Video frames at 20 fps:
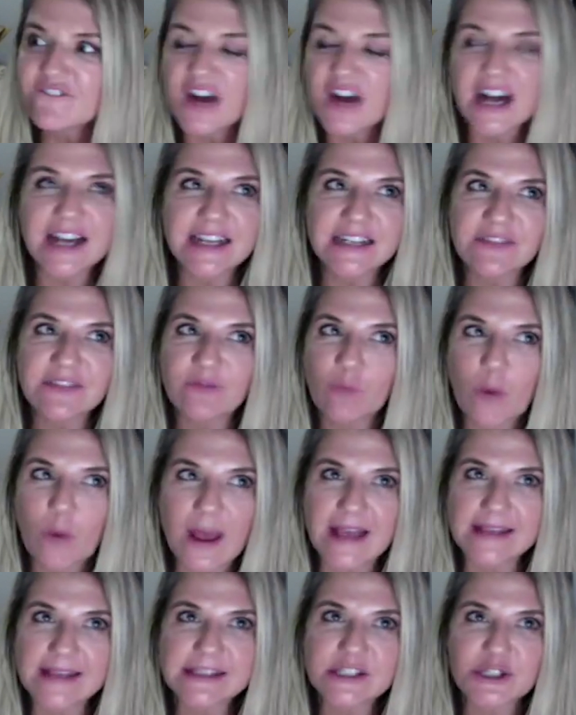Find
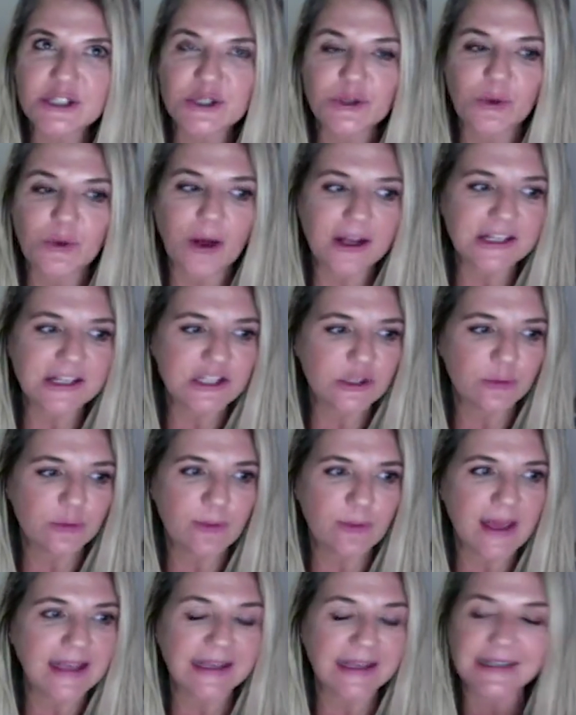ways to
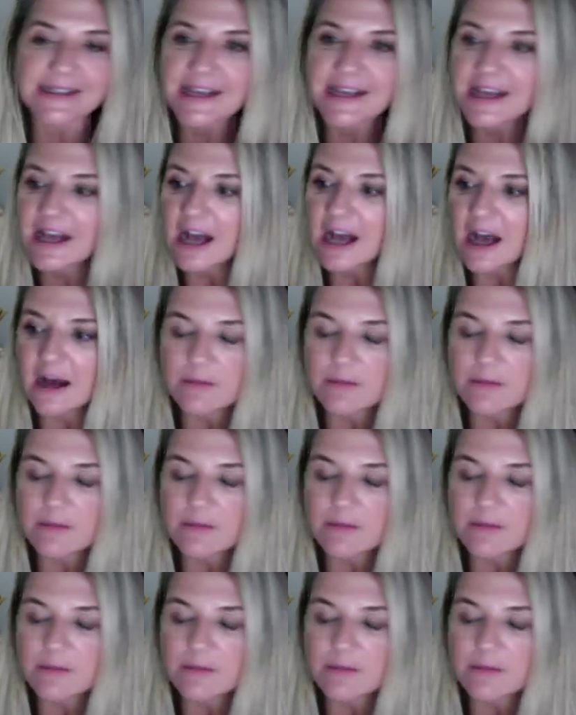make it